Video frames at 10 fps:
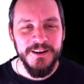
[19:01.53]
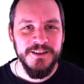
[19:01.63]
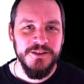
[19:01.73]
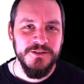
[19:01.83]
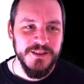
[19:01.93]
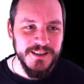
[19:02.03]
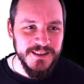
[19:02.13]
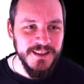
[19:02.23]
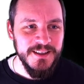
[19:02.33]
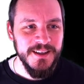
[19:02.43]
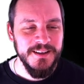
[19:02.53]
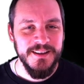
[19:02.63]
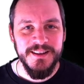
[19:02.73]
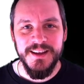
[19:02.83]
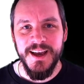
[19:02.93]
to succeed
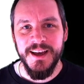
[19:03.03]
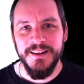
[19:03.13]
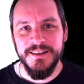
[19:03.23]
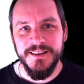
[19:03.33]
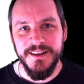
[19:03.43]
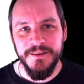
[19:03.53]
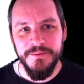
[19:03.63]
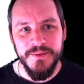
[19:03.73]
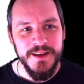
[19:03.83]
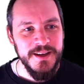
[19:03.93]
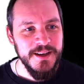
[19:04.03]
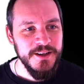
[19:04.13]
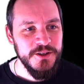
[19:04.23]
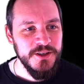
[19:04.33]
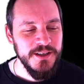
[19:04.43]
and in the end
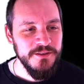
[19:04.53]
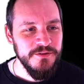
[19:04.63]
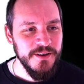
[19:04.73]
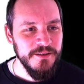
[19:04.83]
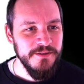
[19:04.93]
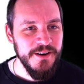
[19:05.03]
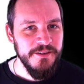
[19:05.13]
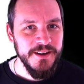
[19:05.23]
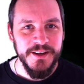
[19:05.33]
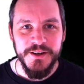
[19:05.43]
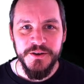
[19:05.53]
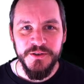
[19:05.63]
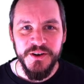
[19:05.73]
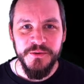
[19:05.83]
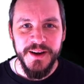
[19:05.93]
achieve a very
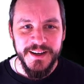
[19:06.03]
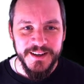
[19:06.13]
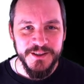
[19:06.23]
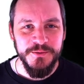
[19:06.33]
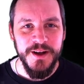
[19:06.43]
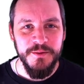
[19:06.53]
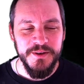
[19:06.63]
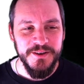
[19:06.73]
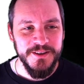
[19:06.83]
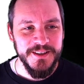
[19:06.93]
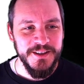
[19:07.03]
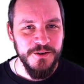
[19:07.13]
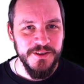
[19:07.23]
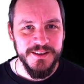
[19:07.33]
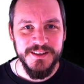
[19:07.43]
good grade as well, because I
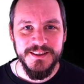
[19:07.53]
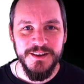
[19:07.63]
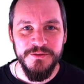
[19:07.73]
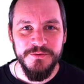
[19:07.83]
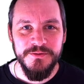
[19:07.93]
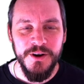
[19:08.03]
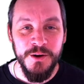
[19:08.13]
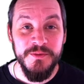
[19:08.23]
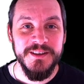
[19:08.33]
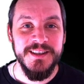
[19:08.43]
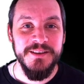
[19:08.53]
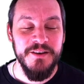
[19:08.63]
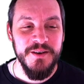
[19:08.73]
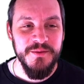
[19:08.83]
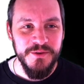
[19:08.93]
know this is obviously
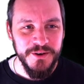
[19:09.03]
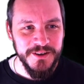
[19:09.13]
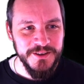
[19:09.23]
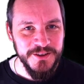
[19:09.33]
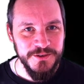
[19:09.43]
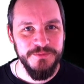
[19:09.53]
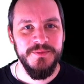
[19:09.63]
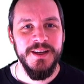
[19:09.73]
very important to you.